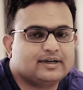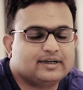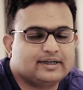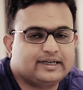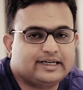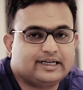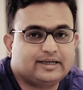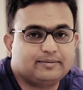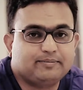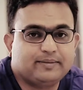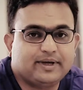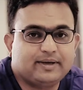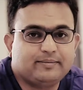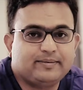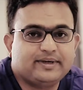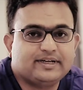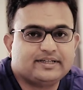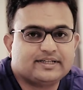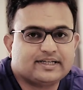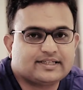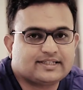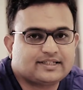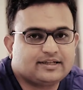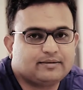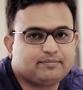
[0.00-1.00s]
It may be
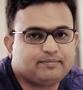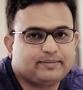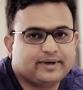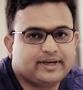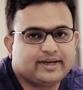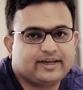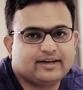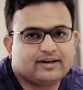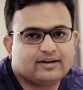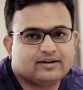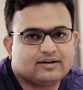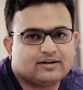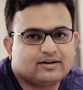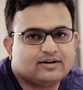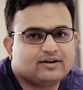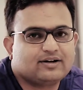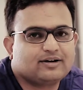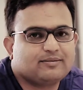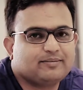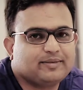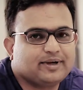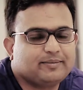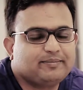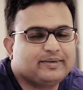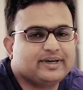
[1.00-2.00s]
just a pain or
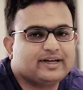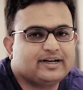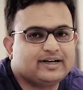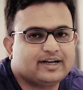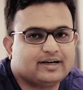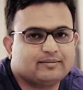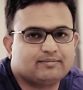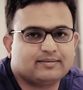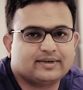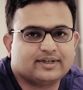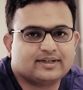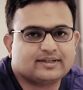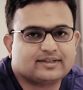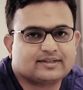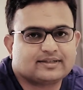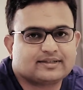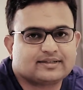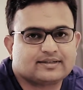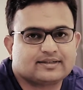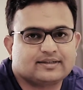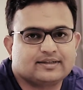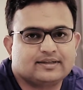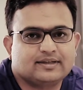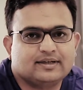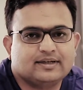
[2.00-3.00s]
maybe a
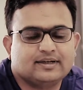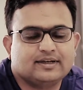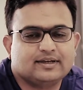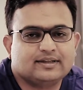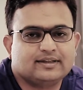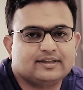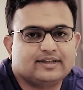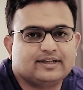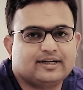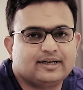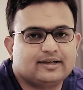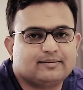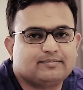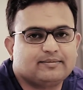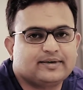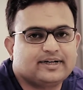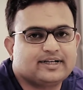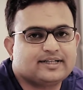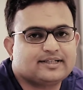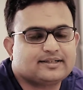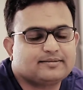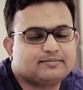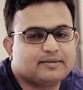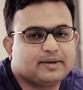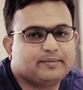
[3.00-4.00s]
numbness. The
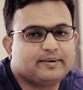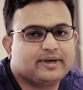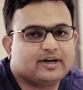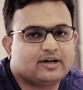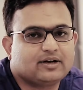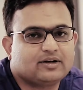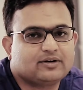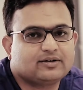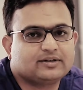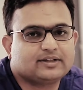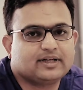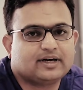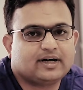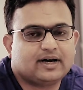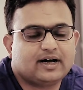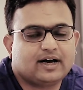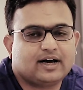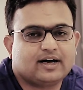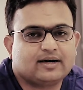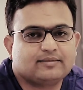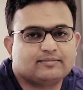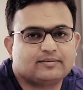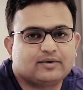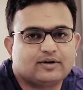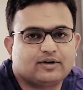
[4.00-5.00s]
numbness may be along the
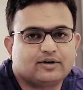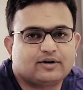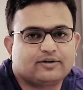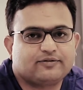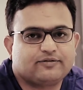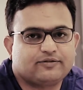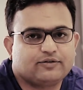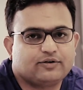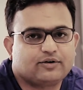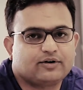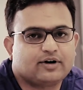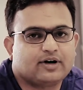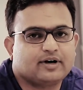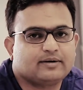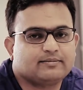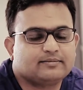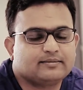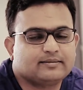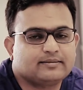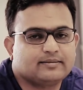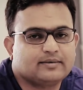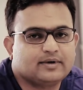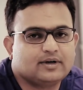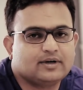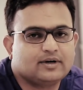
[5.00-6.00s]
arm or forearm
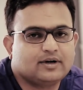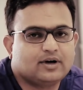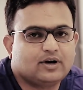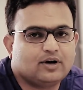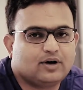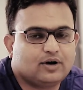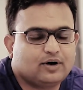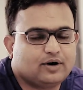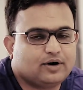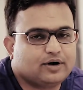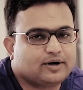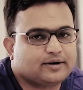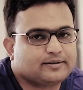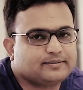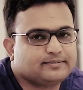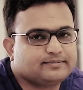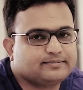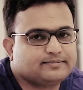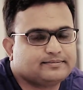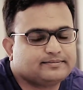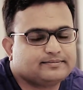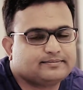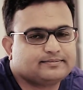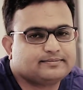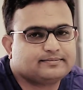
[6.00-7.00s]
or
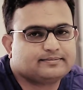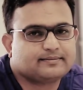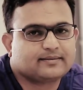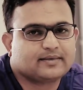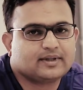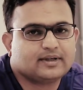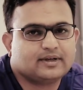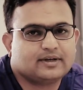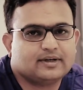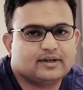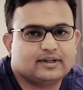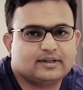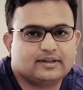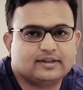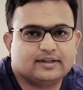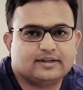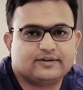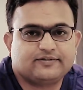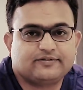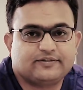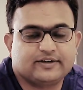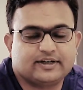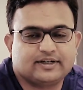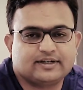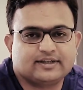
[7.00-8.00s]
the
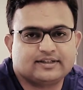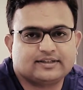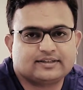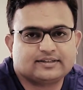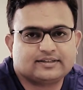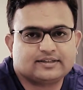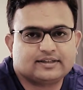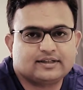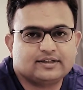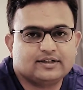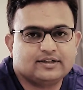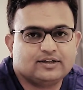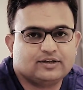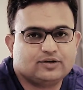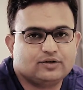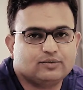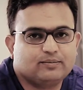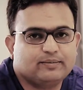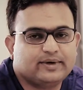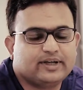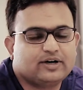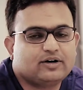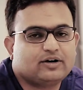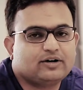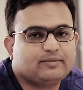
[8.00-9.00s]
fingers. You
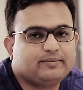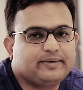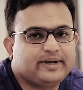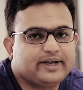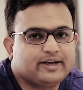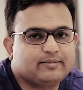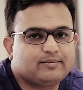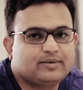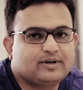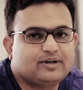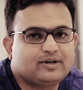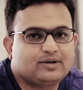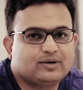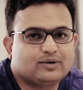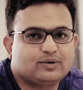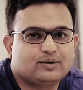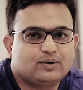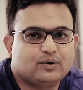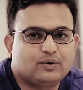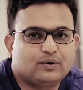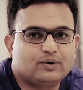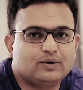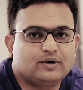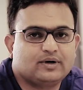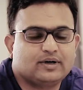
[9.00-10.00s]
may not be able to
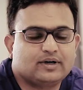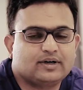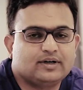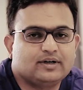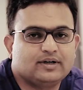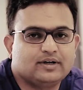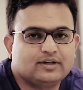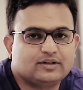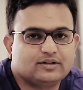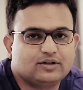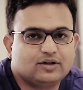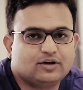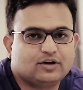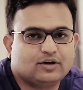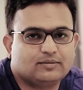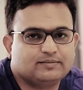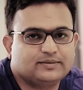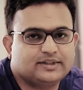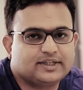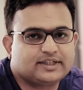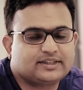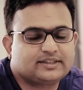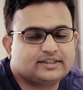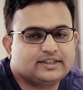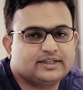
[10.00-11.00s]
hold the
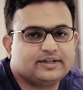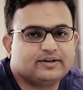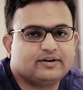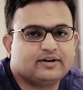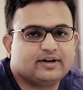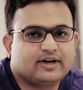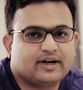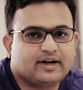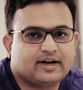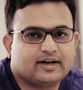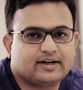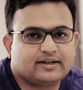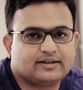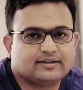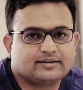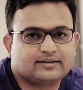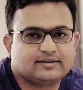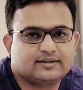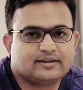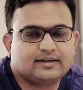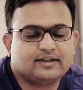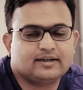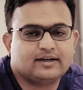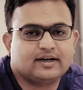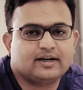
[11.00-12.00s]
objects in your hand.
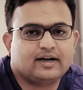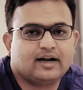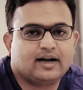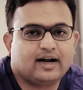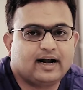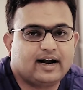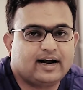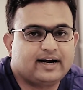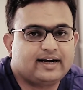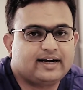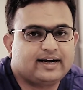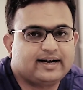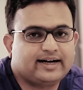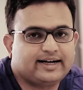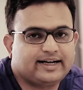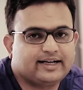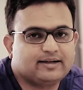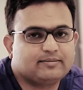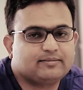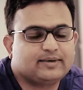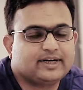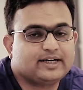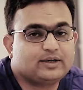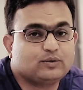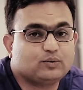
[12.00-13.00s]

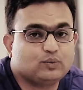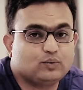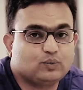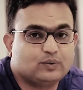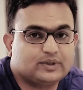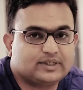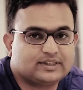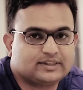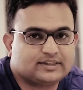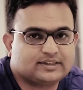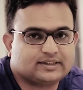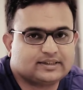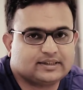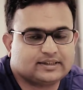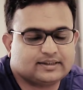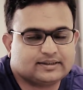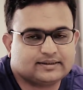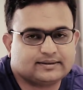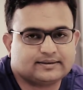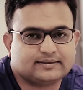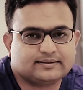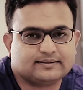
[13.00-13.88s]
Handwriting might worsen